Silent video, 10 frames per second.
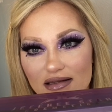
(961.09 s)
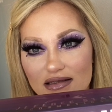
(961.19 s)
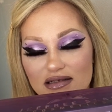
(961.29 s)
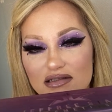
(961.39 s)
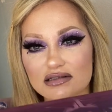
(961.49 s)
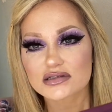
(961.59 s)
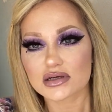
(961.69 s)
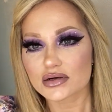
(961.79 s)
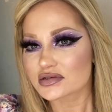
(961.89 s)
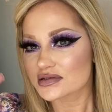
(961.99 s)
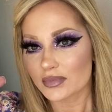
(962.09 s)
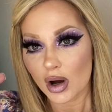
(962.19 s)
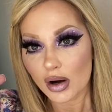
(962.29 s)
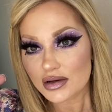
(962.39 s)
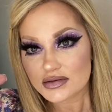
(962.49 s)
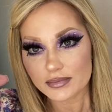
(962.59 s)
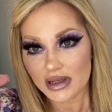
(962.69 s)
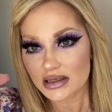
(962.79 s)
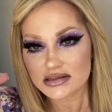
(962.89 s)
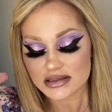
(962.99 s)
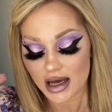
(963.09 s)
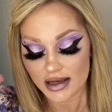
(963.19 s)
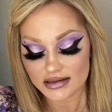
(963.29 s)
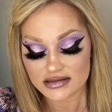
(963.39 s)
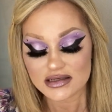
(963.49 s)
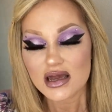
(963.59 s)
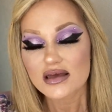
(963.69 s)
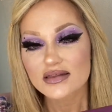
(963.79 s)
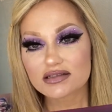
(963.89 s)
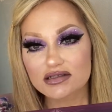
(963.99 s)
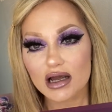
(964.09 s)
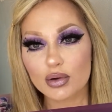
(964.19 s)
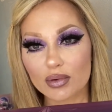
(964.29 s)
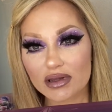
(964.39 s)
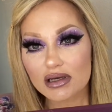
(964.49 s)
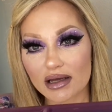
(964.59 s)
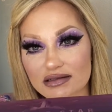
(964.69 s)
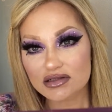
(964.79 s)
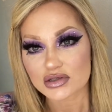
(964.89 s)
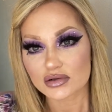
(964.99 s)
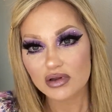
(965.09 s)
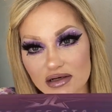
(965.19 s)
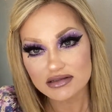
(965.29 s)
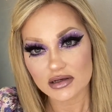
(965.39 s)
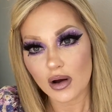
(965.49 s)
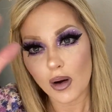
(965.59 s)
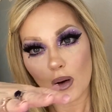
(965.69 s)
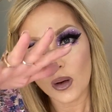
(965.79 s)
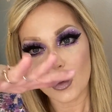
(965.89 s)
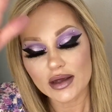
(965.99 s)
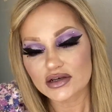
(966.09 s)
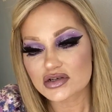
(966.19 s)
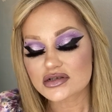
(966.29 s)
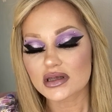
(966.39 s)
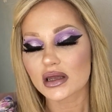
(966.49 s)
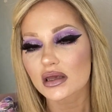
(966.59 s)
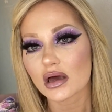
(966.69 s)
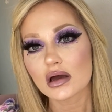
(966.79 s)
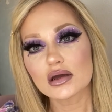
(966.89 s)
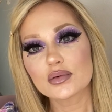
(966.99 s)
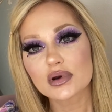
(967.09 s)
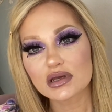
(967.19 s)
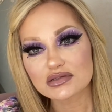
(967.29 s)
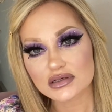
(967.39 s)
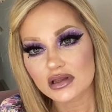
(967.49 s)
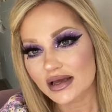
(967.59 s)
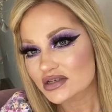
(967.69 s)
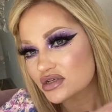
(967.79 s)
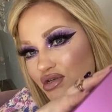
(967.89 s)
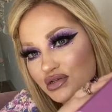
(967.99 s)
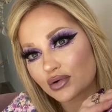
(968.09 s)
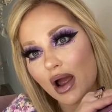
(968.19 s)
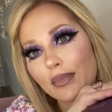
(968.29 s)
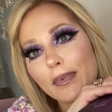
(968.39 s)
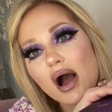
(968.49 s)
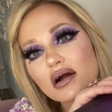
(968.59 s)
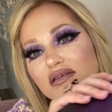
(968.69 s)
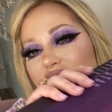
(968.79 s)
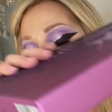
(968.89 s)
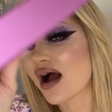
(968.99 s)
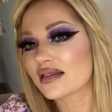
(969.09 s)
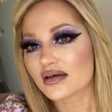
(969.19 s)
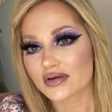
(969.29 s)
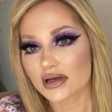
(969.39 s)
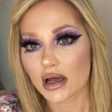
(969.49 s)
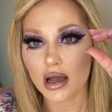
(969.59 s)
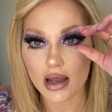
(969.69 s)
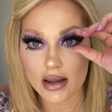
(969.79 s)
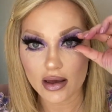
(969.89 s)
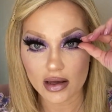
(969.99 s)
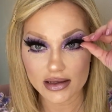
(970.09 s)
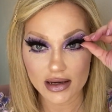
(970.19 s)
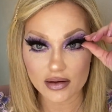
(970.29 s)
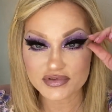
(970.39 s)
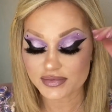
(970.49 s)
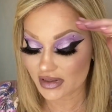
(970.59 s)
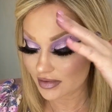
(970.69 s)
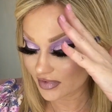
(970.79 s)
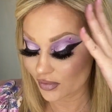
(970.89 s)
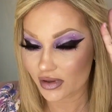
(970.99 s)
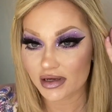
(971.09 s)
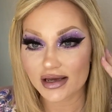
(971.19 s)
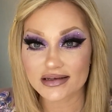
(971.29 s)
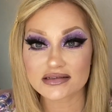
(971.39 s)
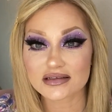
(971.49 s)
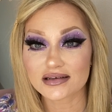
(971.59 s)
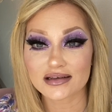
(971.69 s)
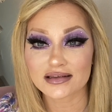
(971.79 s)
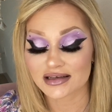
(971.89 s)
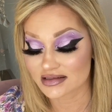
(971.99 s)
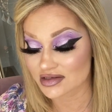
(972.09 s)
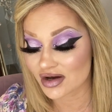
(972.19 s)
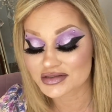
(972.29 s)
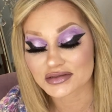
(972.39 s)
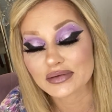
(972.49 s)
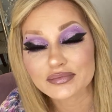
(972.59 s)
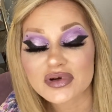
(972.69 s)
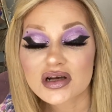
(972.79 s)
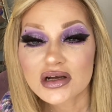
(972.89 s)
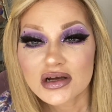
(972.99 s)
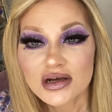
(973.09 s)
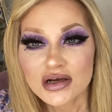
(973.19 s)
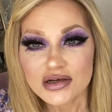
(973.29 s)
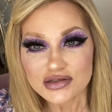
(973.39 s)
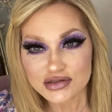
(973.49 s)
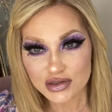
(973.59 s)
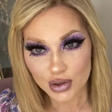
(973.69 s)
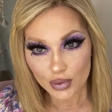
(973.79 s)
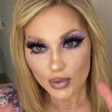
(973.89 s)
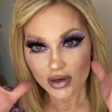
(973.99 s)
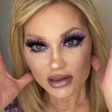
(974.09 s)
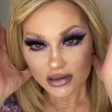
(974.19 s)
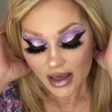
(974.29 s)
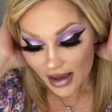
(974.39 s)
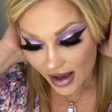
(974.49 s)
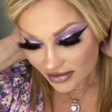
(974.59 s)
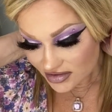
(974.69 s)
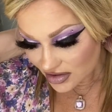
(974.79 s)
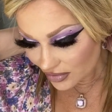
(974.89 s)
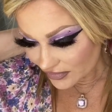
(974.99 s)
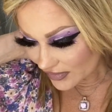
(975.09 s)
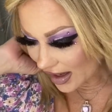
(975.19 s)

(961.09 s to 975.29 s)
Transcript: this. They're small, mini size. They stack really nice in your closet and you're just like, oh, you wanna use a collection? Just grab a box. I love it. It helps keep me organized, and I think it's awesome. So yeah, so